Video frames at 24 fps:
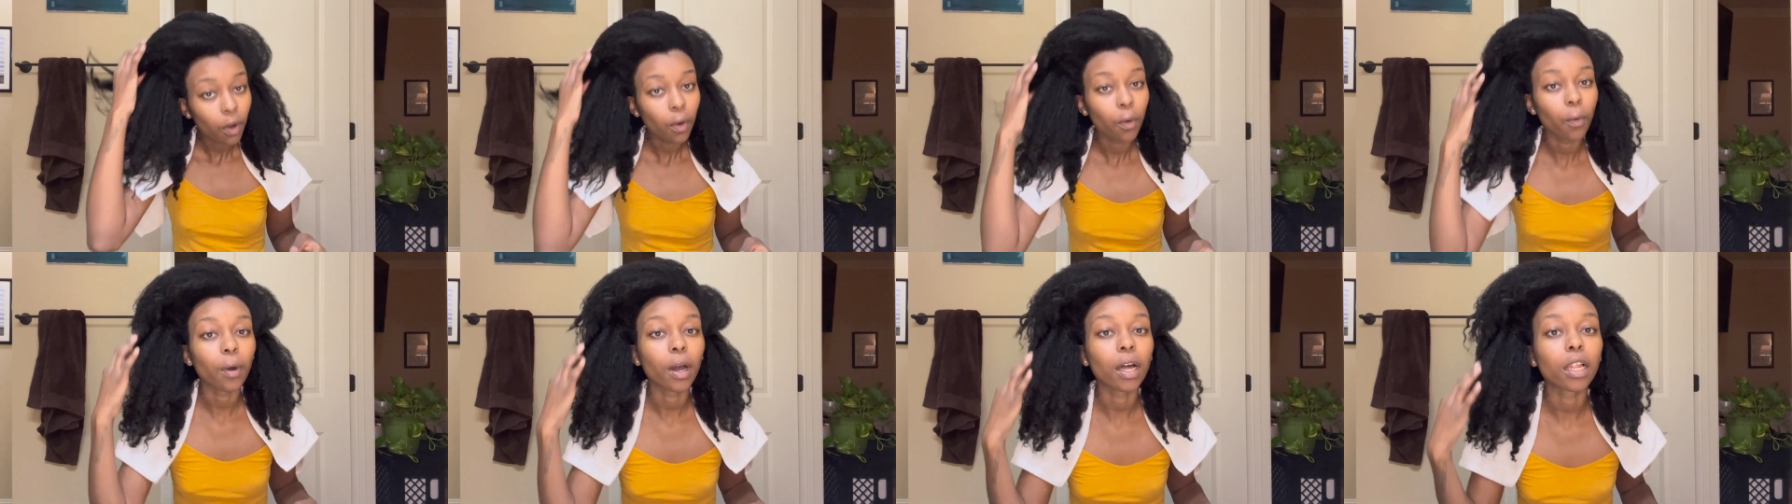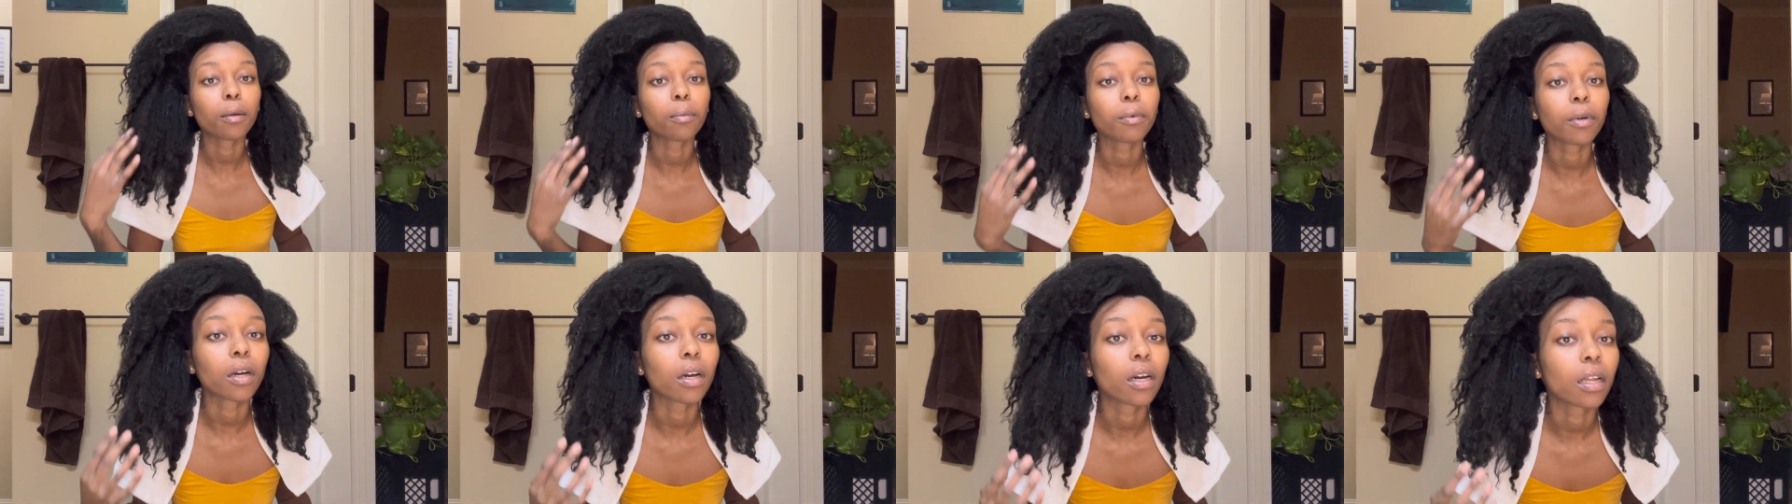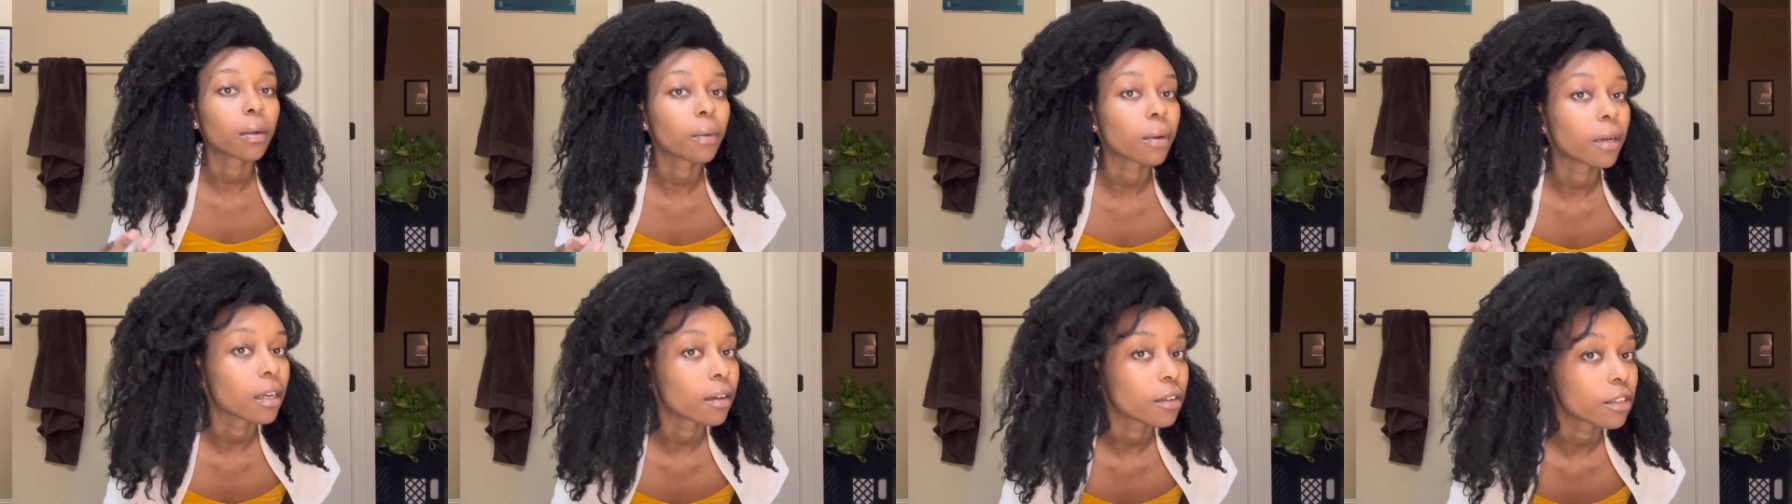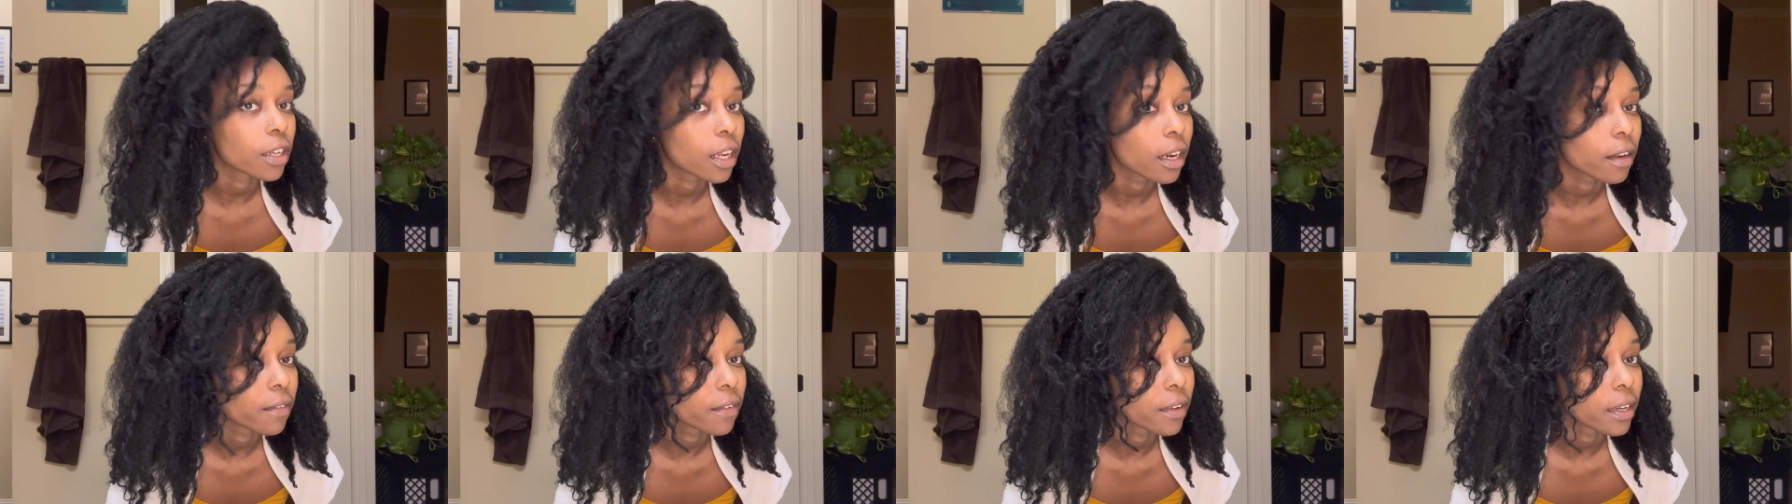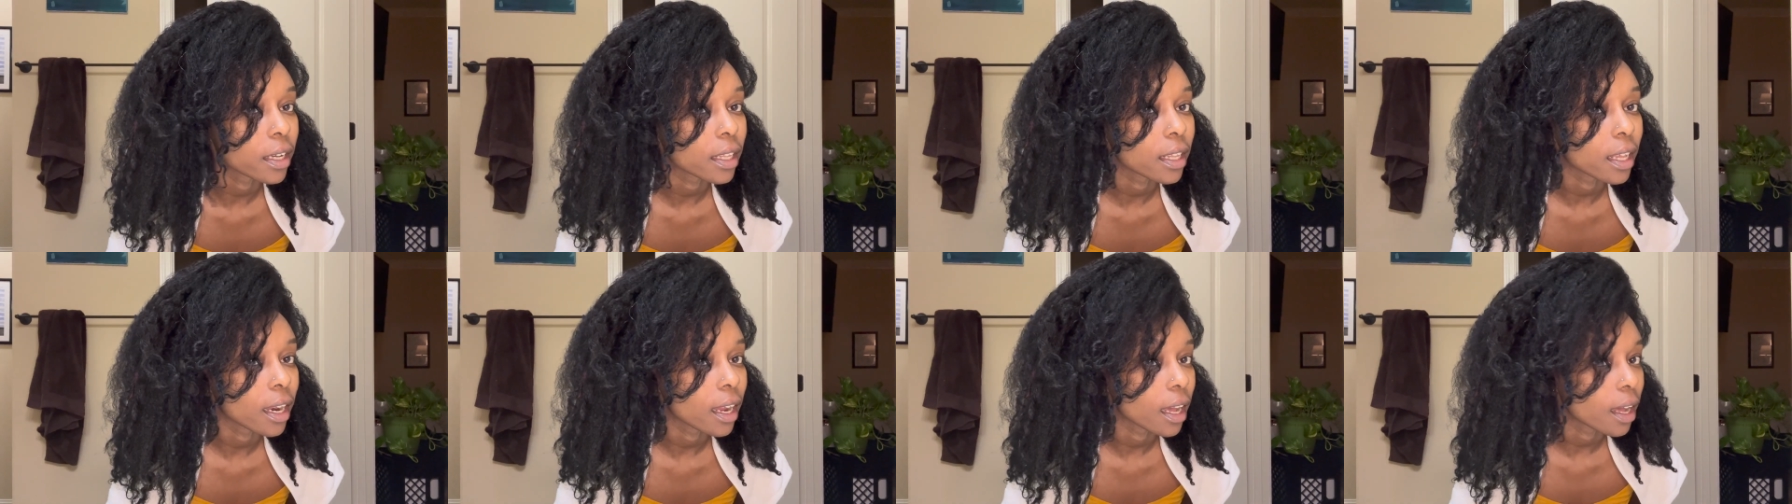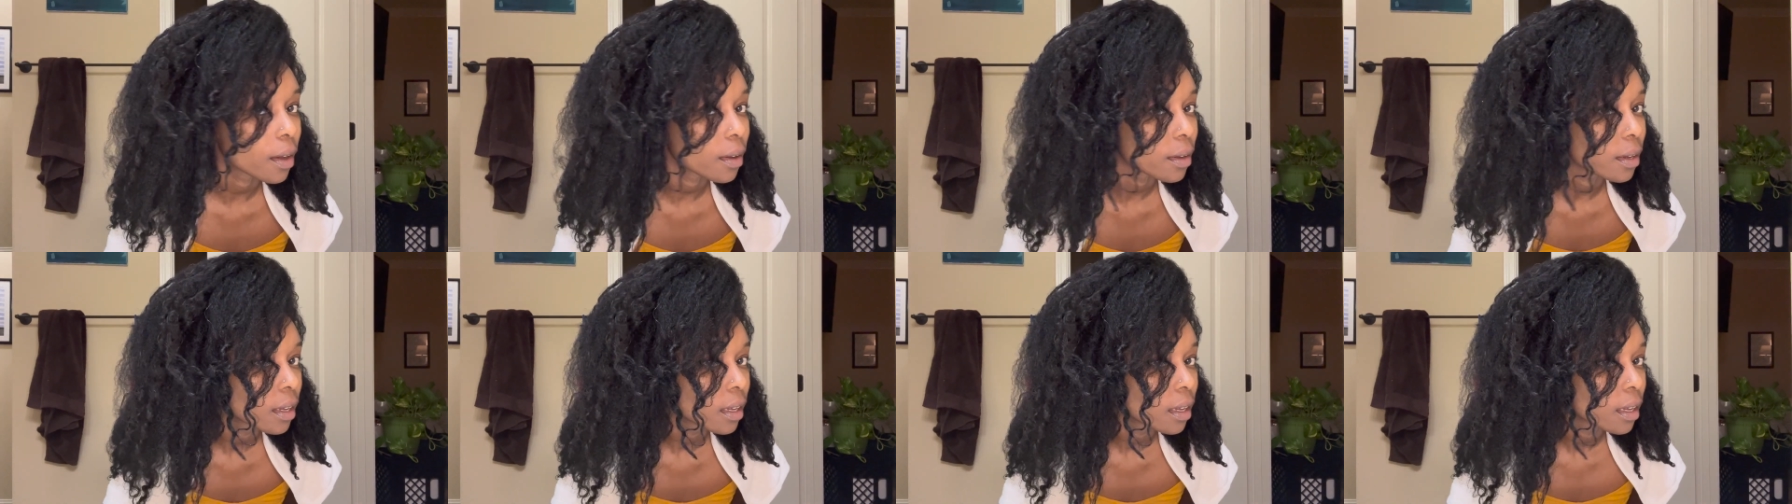while I'm gone, I'm gonna try to figure that out.